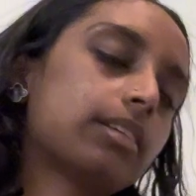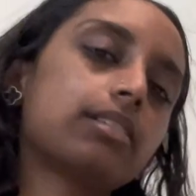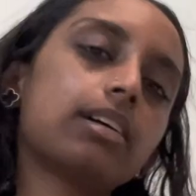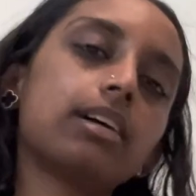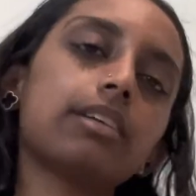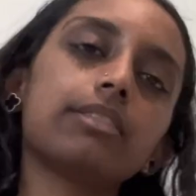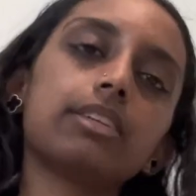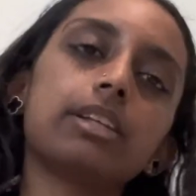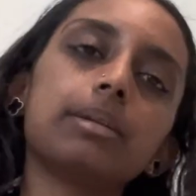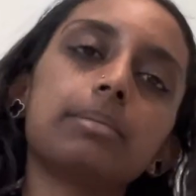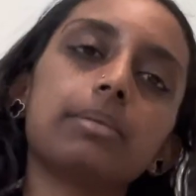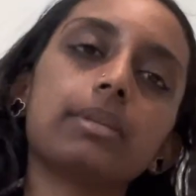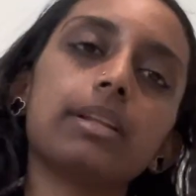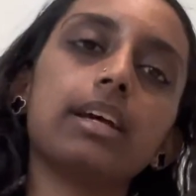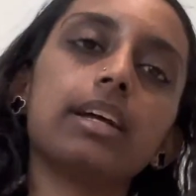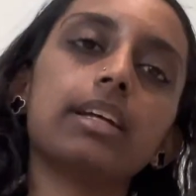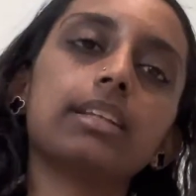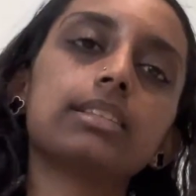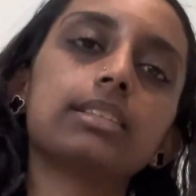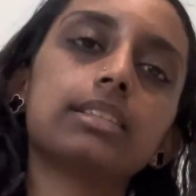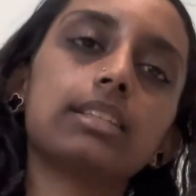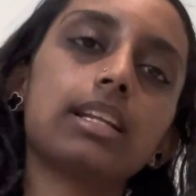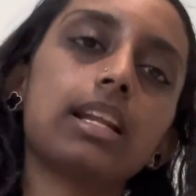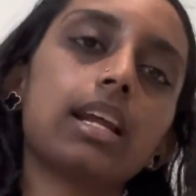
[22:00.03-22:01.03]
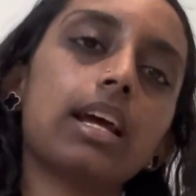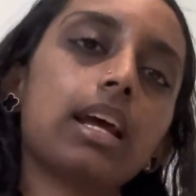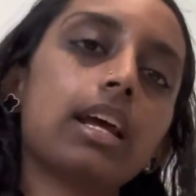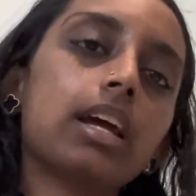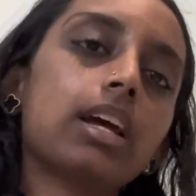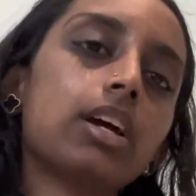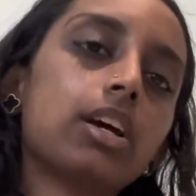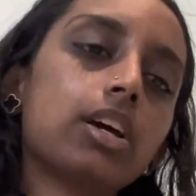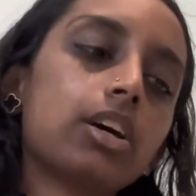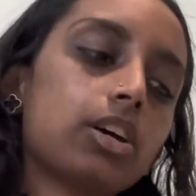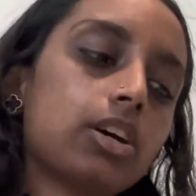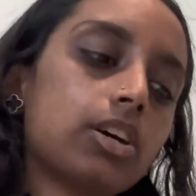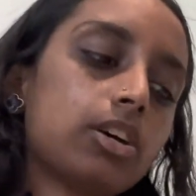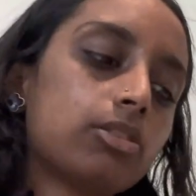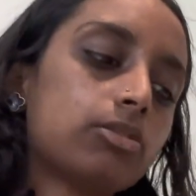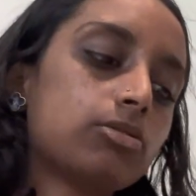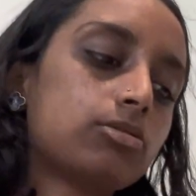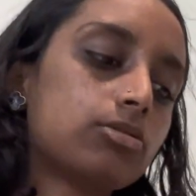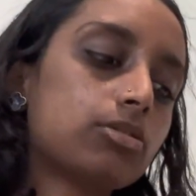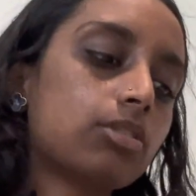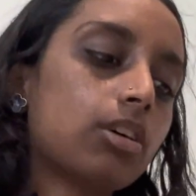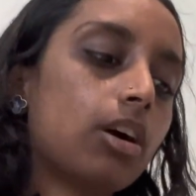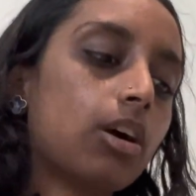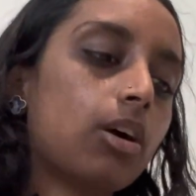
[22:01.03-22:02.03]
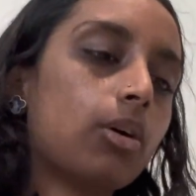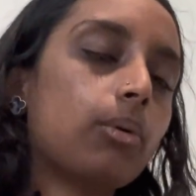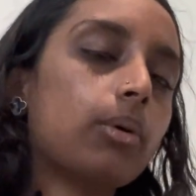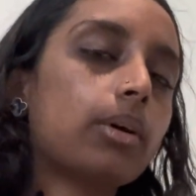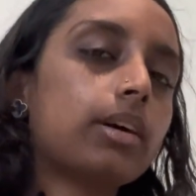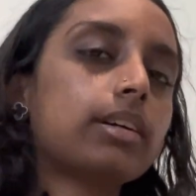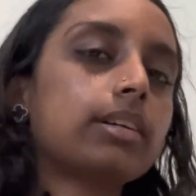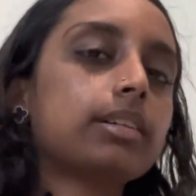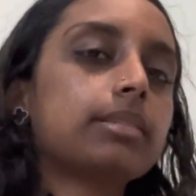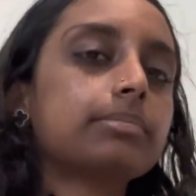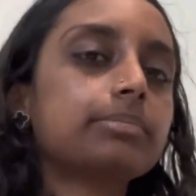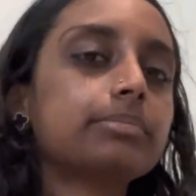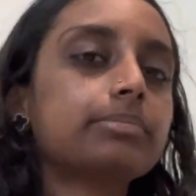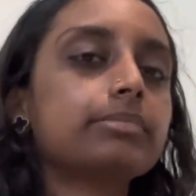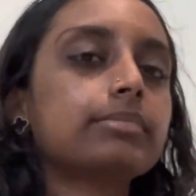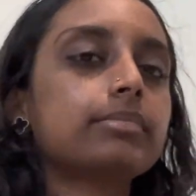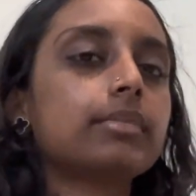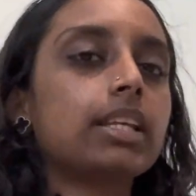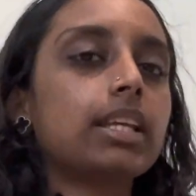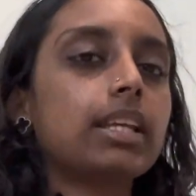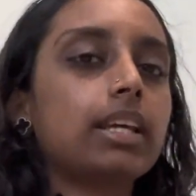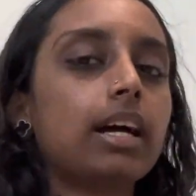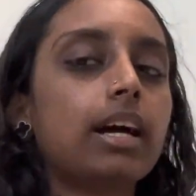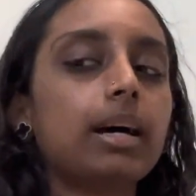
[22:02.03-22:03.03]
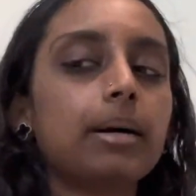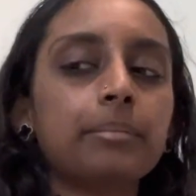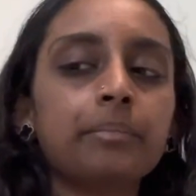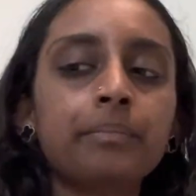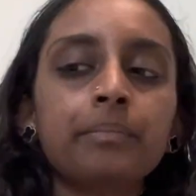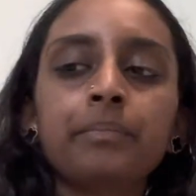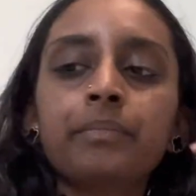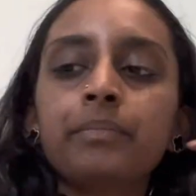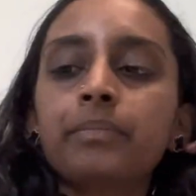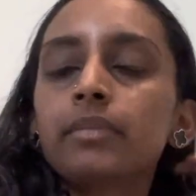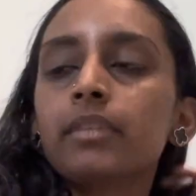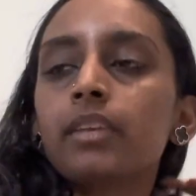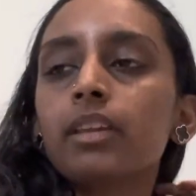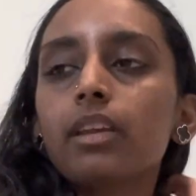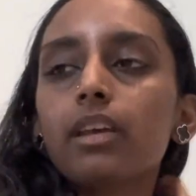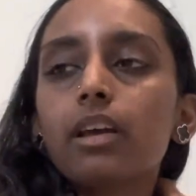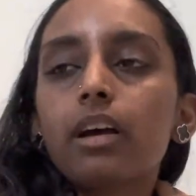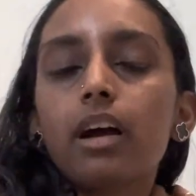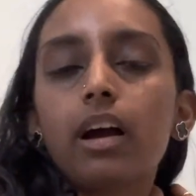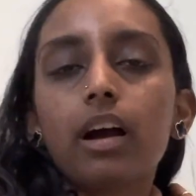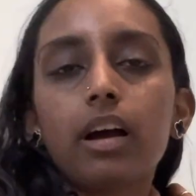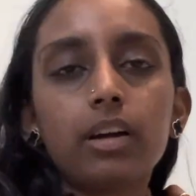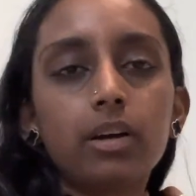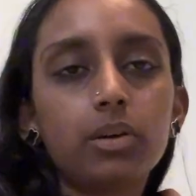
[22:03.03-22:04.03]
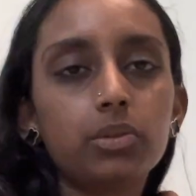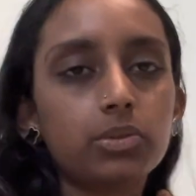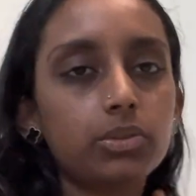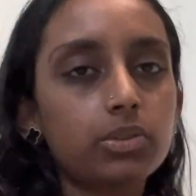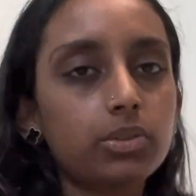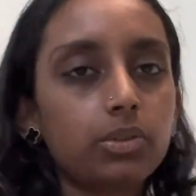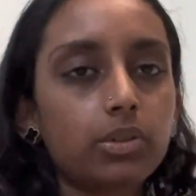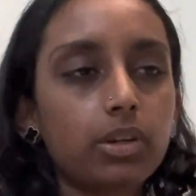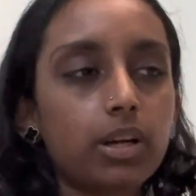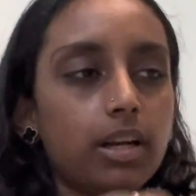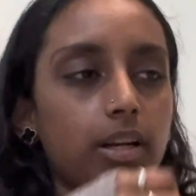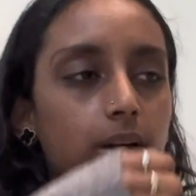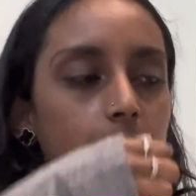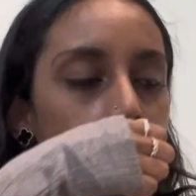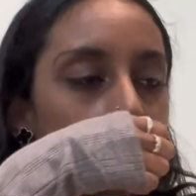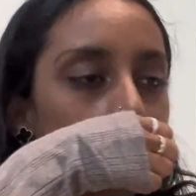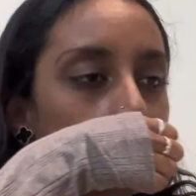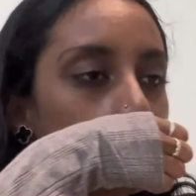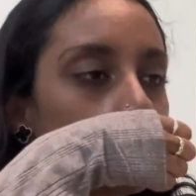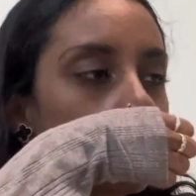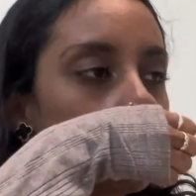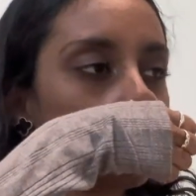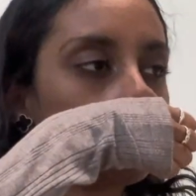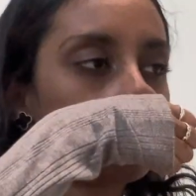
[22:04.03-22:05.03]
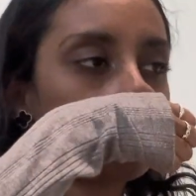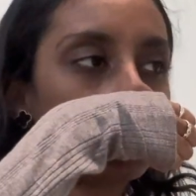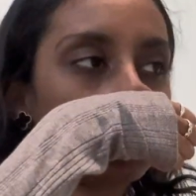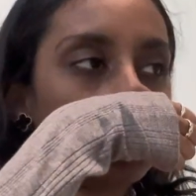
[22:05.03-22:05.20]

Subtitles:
have any plans today. So yeah, I also kind of woke up,